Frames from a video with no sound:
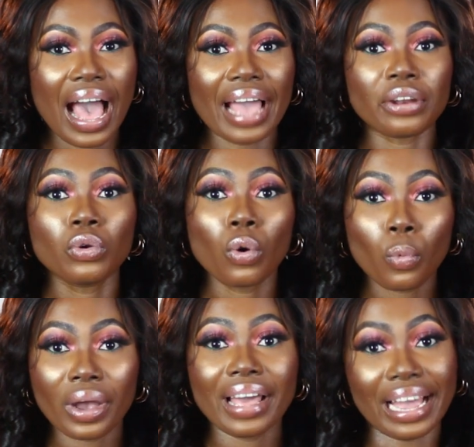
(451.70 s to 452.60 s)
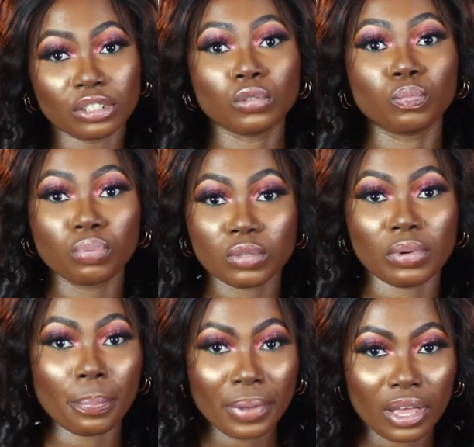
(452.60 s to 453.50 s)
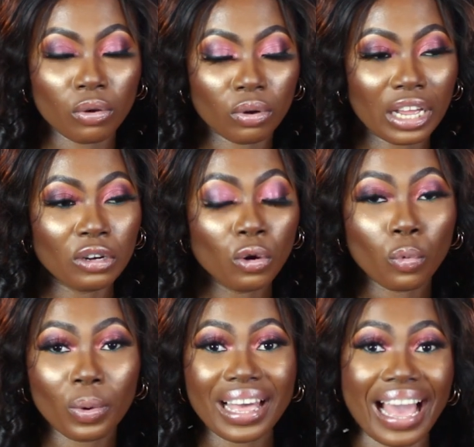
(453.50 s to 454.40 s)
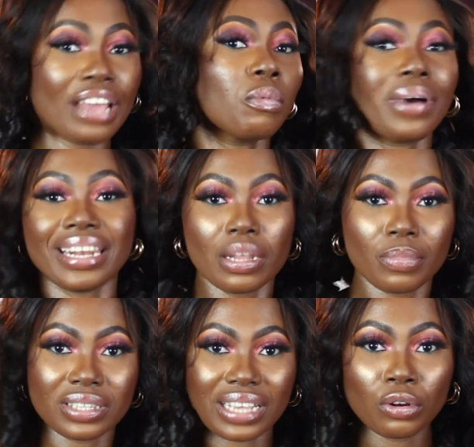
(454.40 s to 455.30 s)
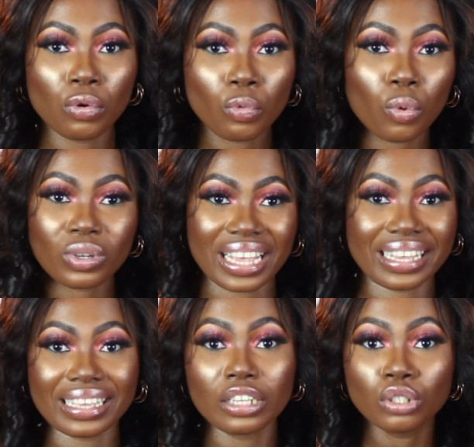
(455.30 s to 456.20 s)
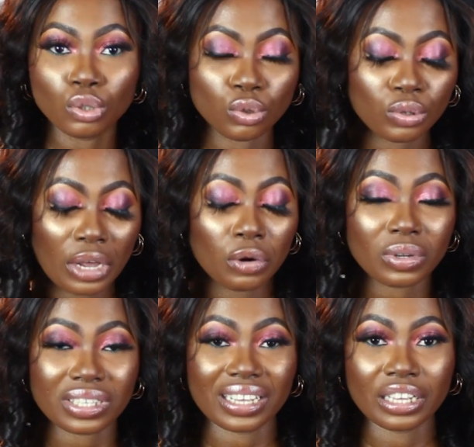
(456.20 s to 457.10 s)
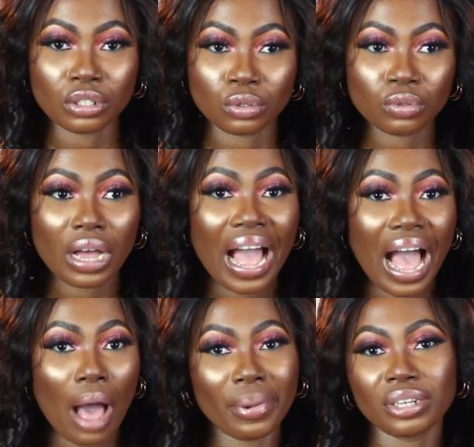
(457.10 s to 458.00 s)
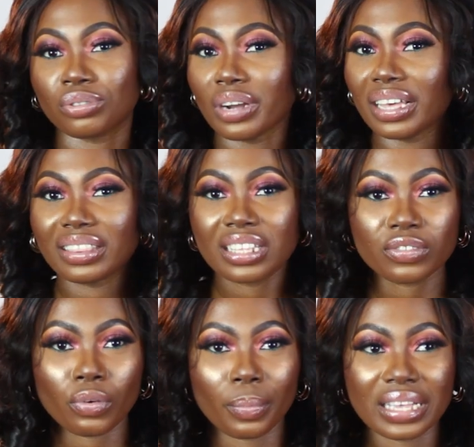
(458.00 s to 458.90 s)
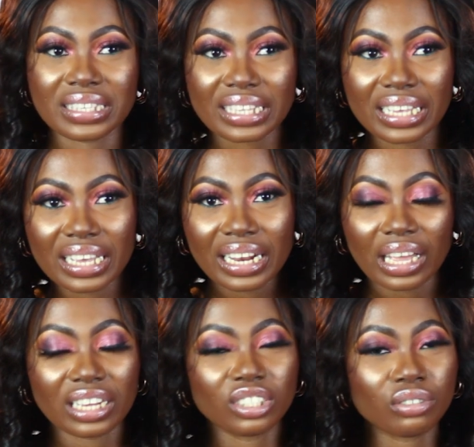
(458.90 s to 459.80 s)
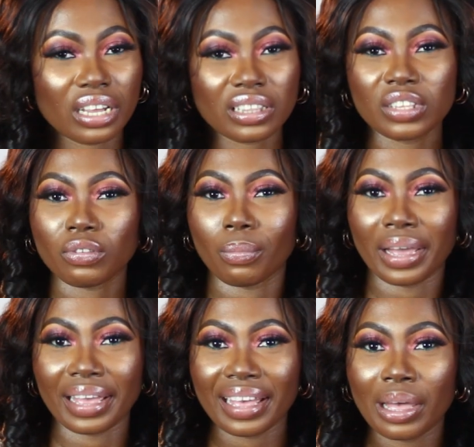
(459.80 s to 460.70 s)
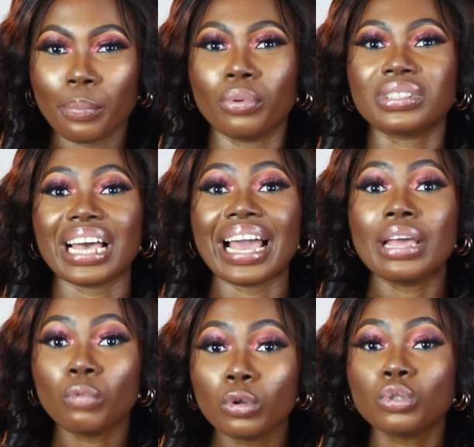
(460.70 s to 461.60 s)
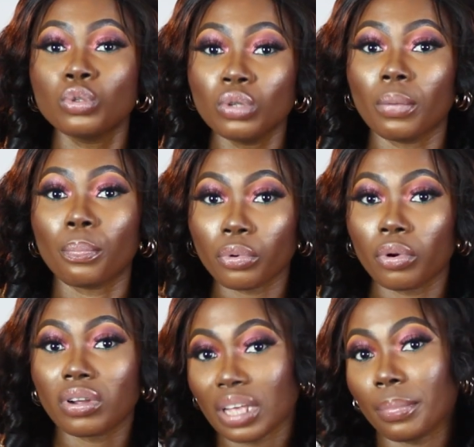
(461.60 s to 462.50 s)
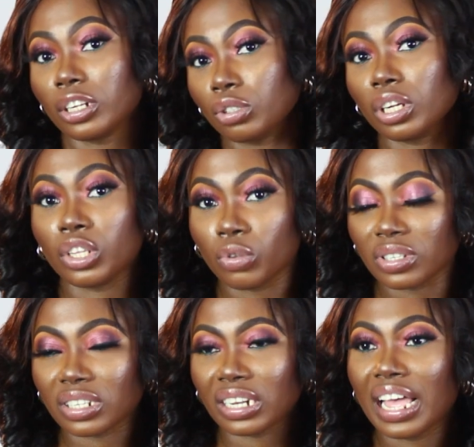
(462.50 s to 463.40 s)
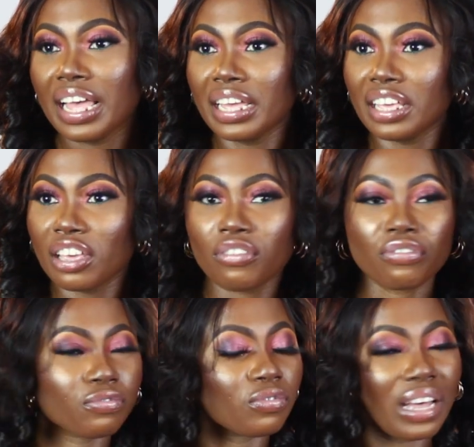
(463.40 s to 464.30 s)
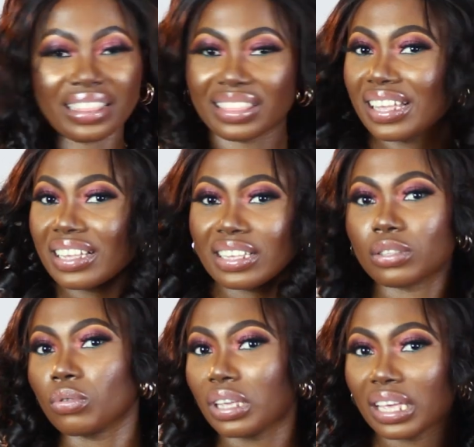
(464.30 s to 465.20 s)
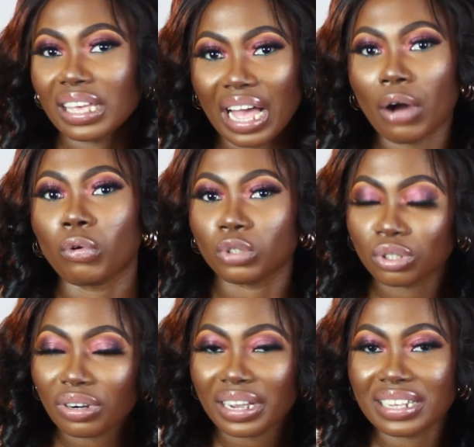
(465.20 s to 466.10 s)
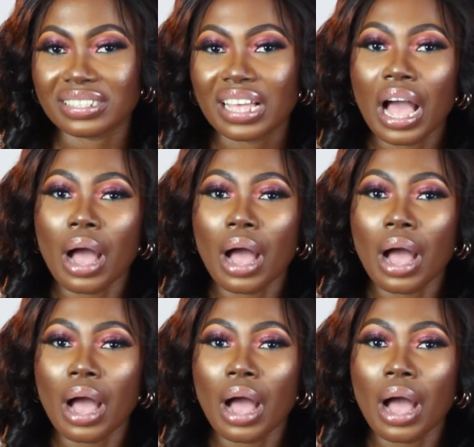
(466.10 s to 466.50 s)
I know where I should put my peg on. I know my limits. I know what I can do. I know what I can do. I might try things for my skin. I can try things for my hair, but I want to know the products I'm actually using. If I think it's okay, I will try it.